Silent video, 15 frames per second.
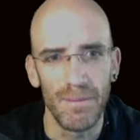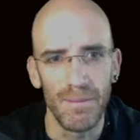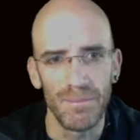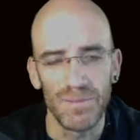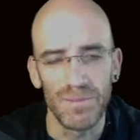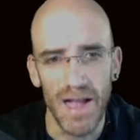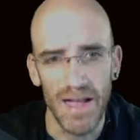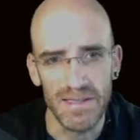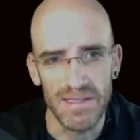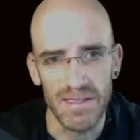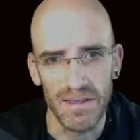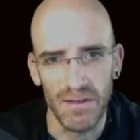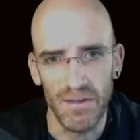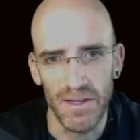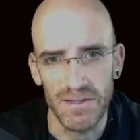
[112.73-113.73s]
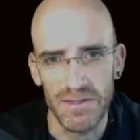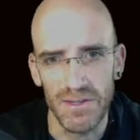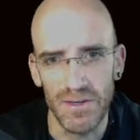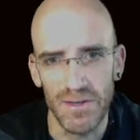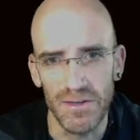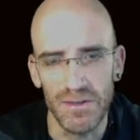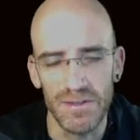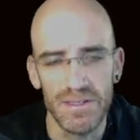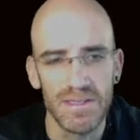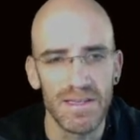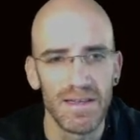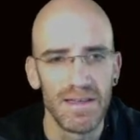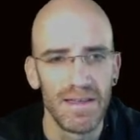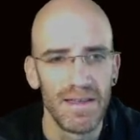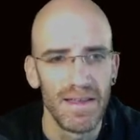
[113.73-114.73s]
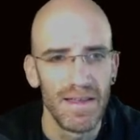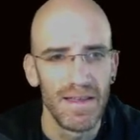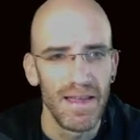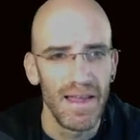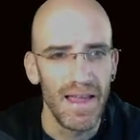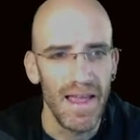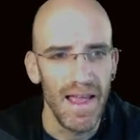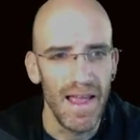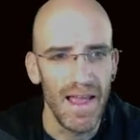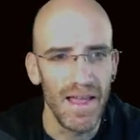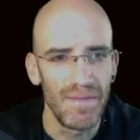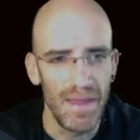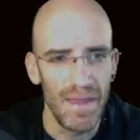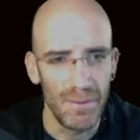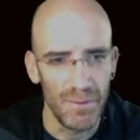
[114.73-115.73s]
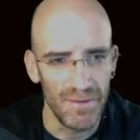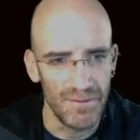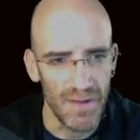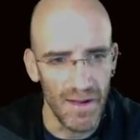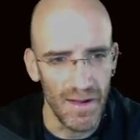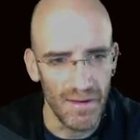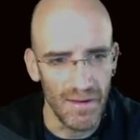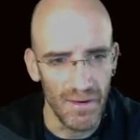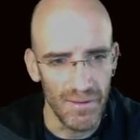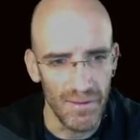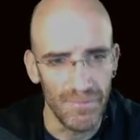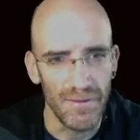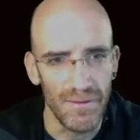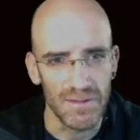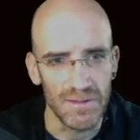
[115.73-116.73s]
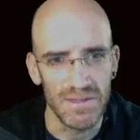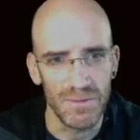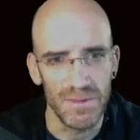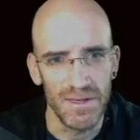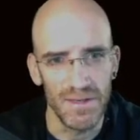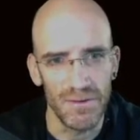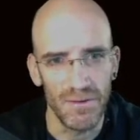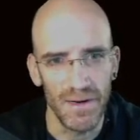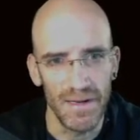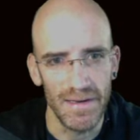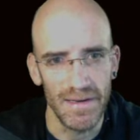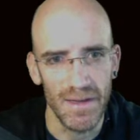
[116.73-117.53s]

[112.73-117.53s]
Consonant clusters, and then we've got the functions we need to write.